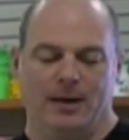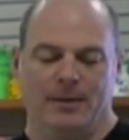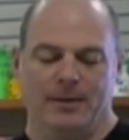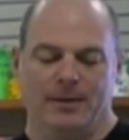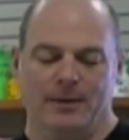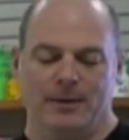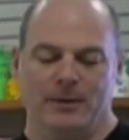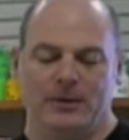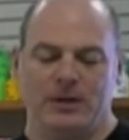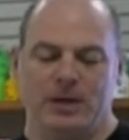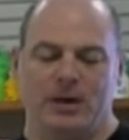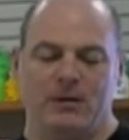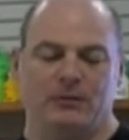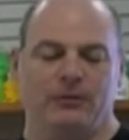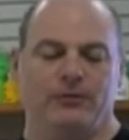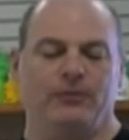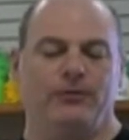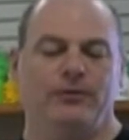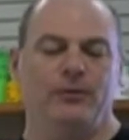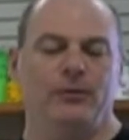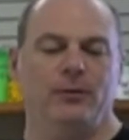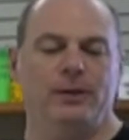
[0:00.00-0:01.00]
You see how it's
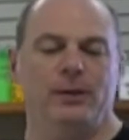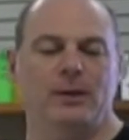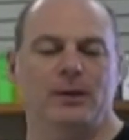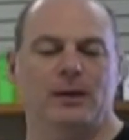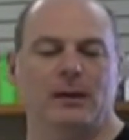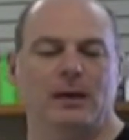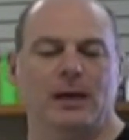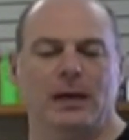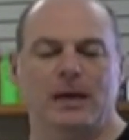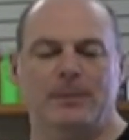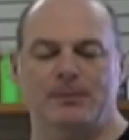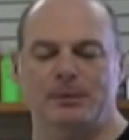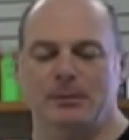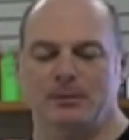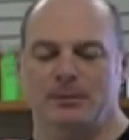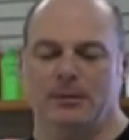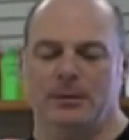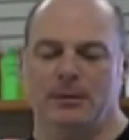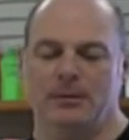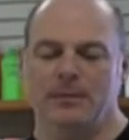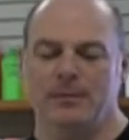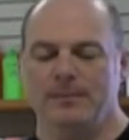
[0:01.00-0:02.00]
fully collapsible.